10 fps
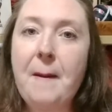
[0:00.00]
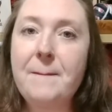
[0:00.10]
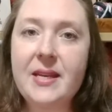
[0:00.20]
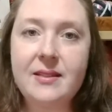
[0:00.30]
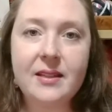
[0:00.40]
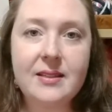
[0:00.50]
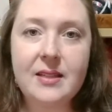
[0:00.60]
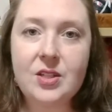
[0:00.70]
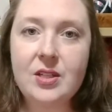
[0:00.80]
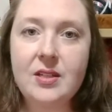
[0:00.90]
basic
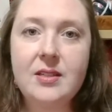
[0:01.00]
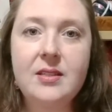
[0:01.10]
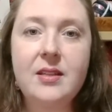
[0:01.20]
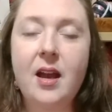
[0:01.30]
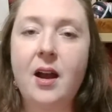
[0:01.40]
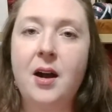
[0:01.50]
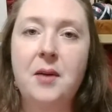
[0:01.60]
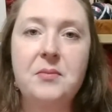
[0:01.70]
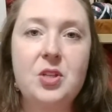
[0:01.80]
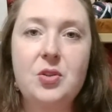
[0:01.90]
stitches
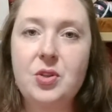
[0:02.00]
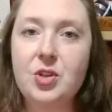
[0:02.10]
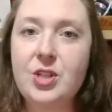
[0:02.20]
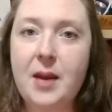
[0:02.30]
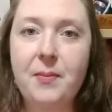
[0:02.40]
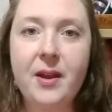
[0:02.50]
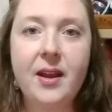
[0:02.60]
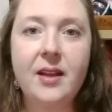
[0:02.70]
to do their shaping,